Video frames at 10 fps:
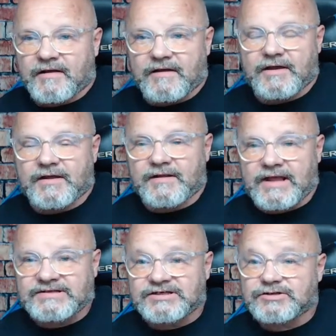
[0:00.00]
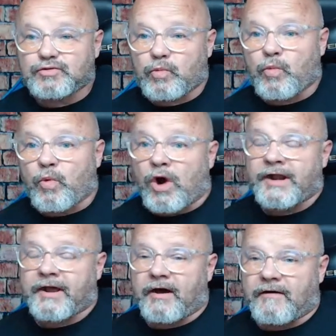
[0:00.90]
and that's just
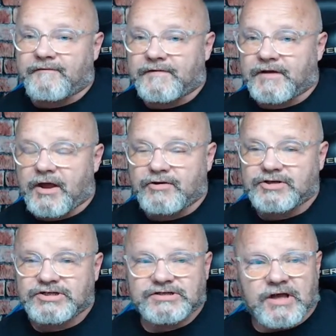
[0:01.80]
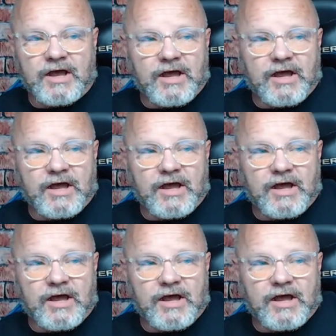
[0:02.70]
one of the coaches.